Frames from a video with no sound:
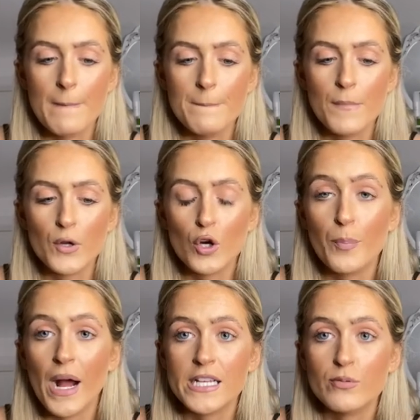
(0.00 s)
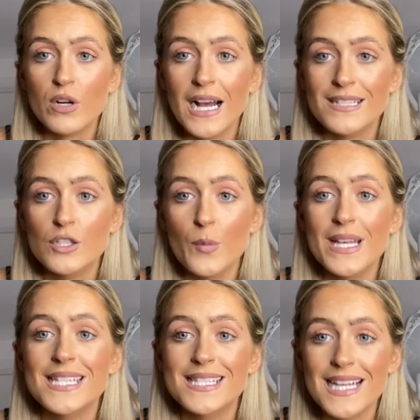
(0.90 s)
your passport has to be
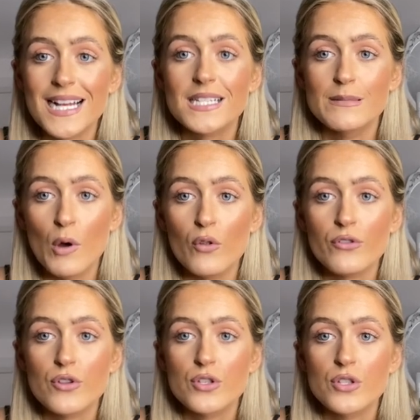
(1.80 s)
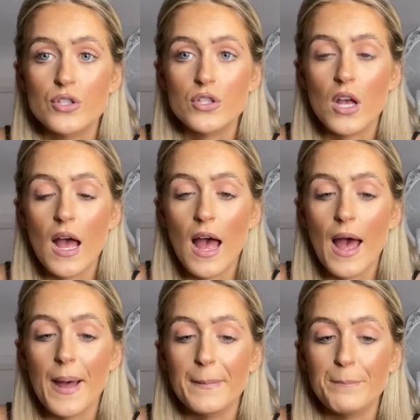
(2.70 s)
6 months.
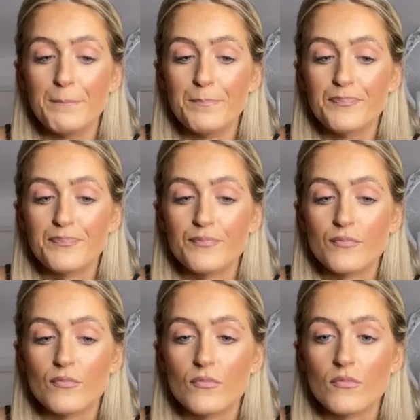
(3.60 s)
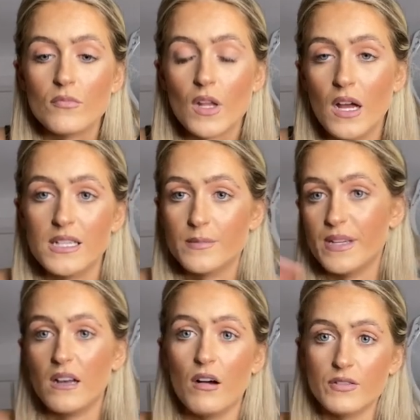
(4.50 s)
Has to be
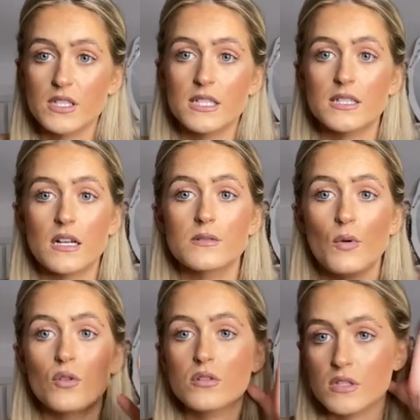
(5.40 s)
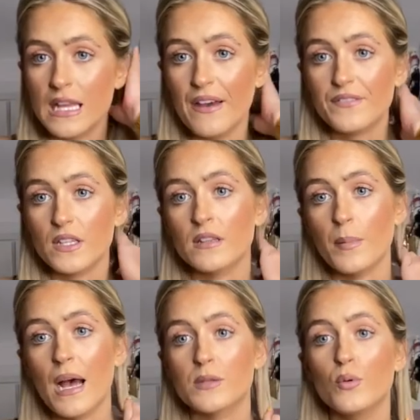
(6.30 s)
obviously 6 months left on the
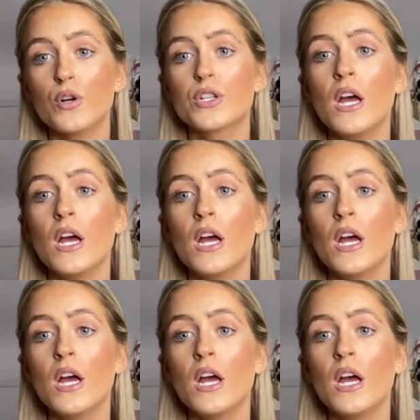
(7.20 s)
passport.